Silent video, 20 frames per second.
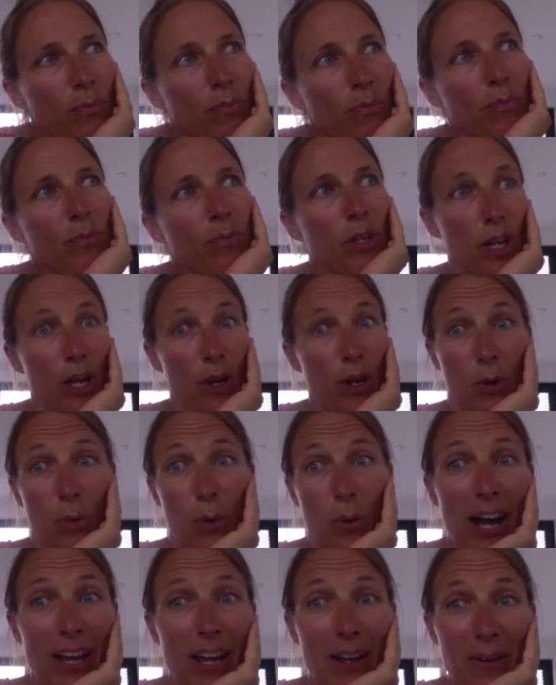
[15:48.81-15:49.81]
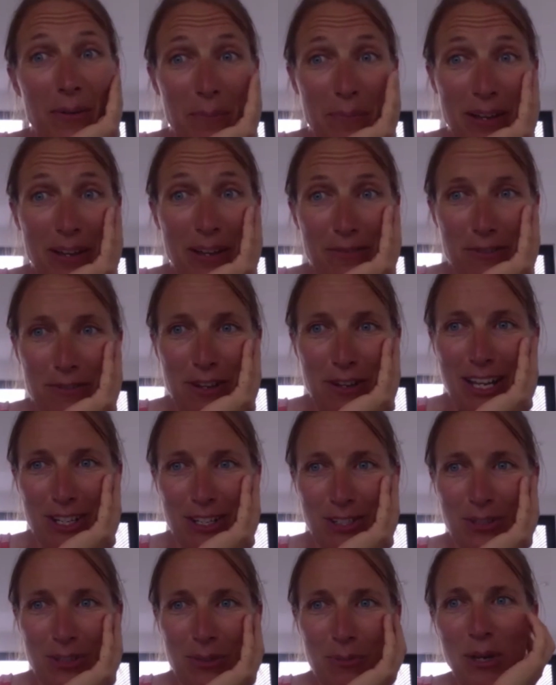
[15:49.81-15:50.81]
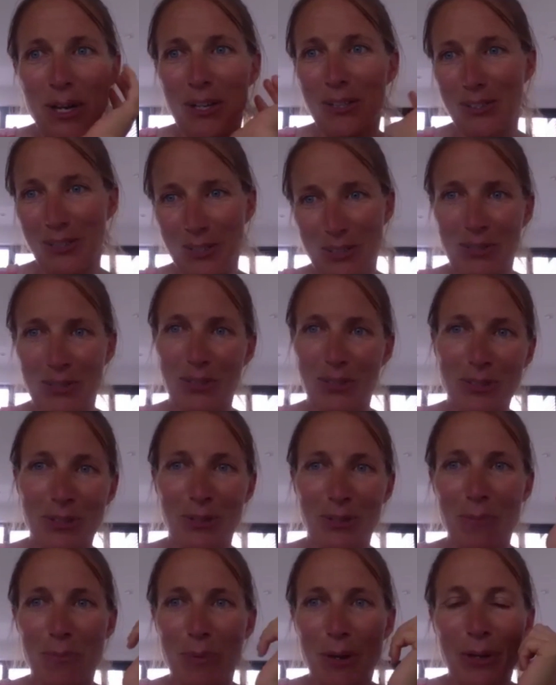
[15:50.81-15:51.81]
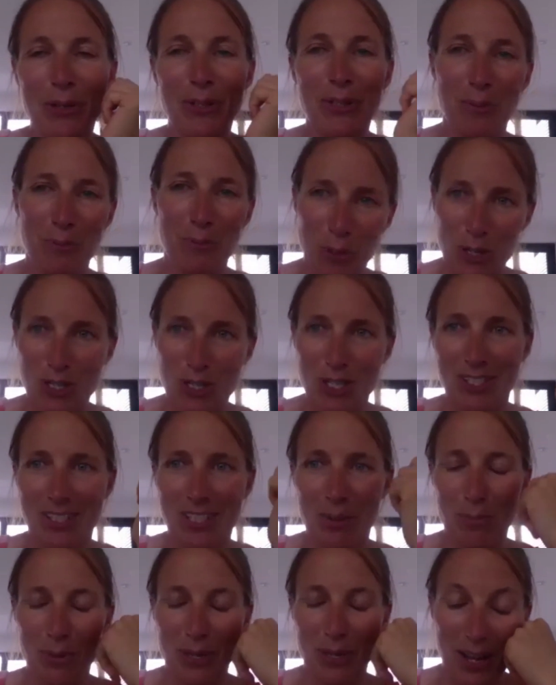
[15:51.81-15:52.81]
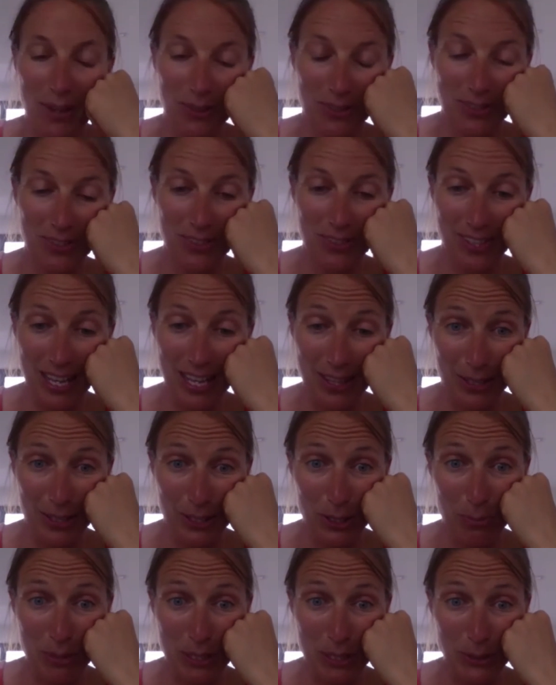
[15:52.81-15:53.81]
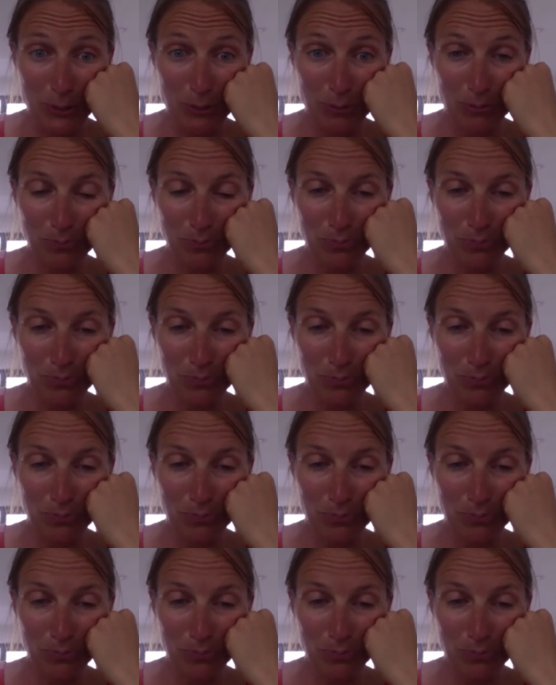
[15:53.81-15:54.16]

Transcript: you know, quiet bit of reflection whilst you're stood on the podium watching someone else get the gold medal.